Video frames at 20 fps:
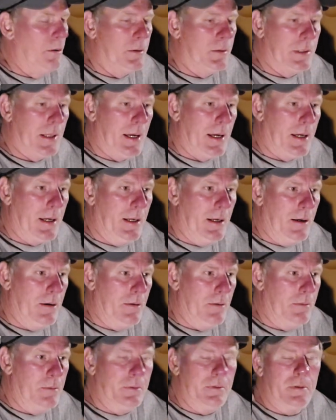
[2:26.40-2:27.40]
I was like,
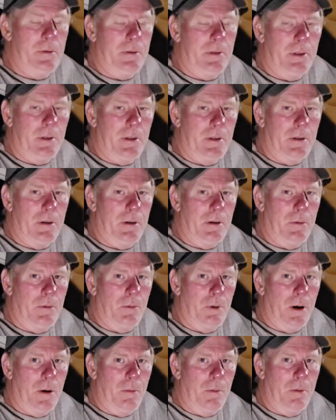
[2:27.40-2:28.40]

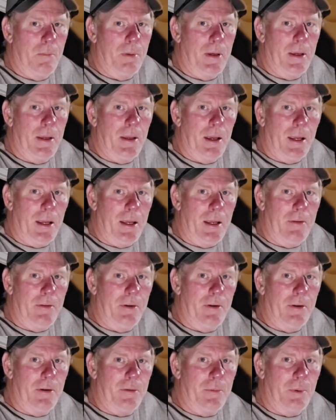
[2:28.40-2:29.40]
what would be the
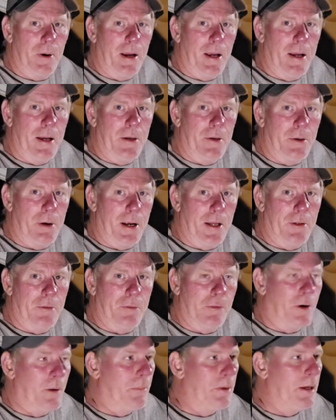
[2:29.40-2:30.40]
easiest way to
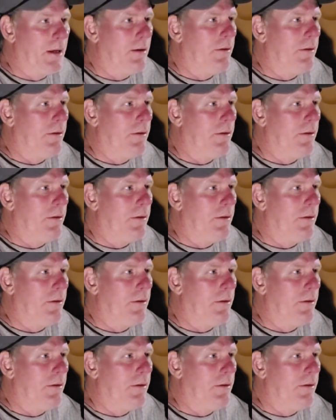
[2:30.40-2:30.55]
transfer